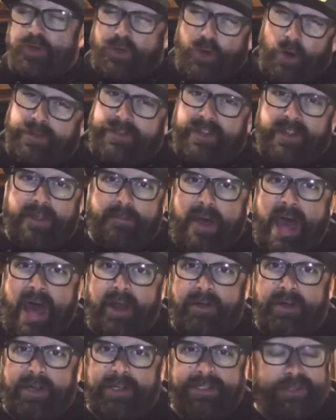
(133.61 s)
Truth of the
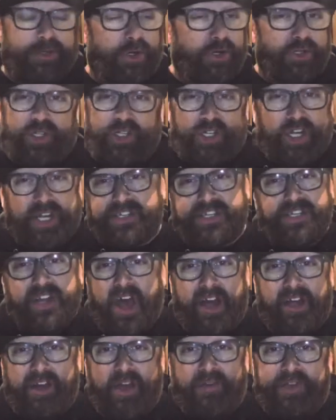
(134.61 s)
matter is, there's just
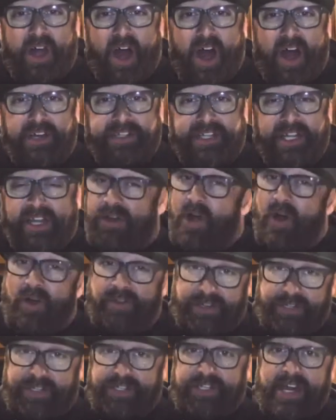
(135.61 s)
not enough content
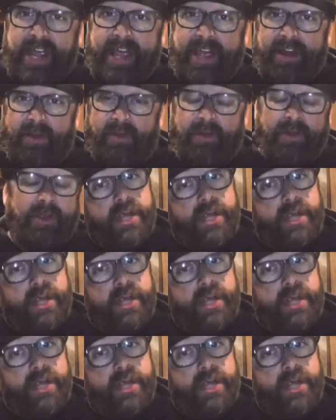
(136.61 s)
on this channel.